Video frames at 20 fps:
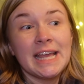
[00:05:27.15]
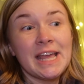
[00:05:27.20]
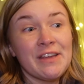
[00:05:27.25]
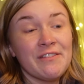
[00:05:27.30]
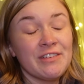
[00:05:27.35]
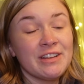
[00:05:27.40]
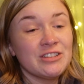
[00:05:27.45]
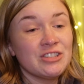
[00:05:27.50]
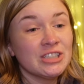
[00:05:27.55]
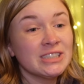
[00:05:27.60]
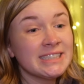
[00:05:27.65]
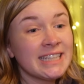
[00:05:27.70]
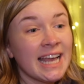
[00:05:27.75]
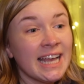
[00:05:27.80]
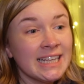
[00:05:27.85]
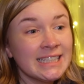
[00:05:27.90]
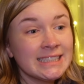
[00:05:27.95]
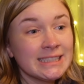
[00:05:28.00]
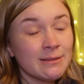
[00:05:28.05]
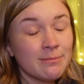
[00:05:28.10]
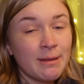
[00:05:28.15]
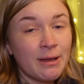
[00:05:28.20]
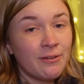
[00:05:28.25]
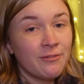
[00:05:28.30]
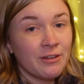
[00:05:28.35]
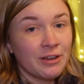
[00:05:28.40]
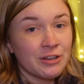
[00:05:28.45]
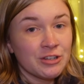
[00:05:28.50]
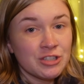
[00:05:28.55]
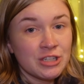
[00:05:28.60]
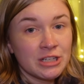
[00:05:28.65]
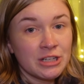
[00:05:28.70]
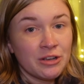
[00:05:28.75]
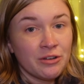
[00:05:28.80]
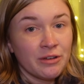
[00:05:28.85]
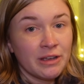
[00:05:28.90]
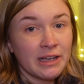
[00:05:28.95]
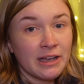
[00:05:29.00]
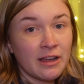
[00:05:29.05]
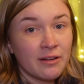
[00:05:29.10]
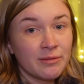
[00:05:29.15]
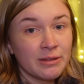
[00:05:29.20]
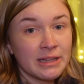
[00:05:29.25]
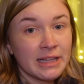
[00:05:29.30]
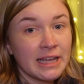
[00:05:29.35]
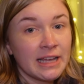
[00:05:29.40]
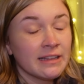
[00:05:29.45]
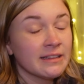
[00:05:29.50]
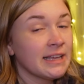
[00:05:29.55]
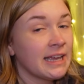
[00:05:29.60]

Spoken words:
if it just has some malfunction going on with it.